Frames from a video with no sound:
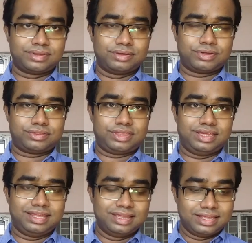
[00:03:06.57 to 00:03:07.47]
You can
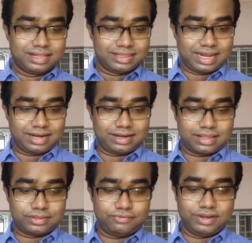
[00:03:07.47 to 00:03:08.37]
see that it
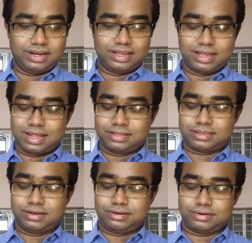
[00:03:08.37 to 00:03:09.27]
has a wheel at the
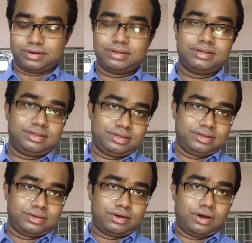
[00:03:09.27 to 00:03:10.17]
center
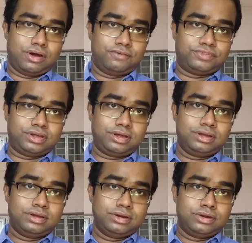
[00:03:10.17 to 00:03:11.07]
of the
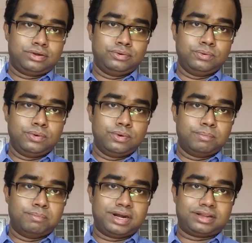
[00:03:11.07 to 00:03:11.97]
two
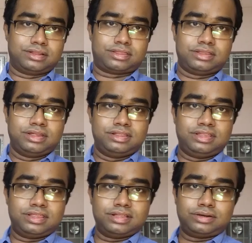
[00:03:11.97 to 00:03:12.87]
buttons.
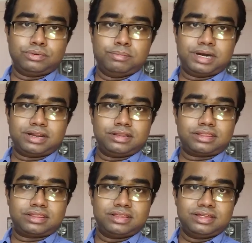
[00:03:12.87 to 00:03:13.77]
These are the two buttons.
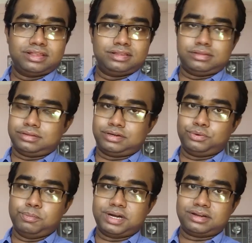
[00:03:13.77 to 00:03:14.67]
These are the
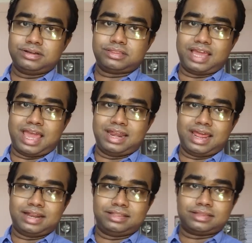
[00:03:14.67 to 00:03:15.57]
two buttons, and
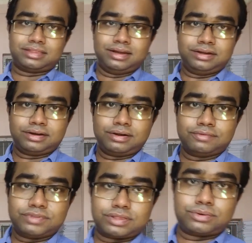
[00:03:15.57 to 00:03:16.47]
at the center
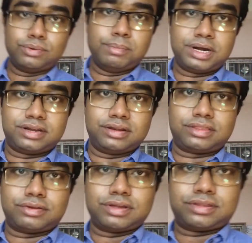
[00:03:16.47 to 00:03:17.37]
of these two buttons
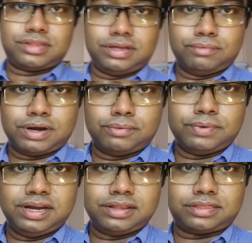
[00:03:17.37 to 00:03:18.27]
you can see one
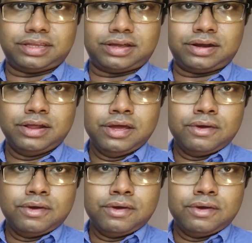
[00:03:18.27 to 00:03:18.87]
wheel is there,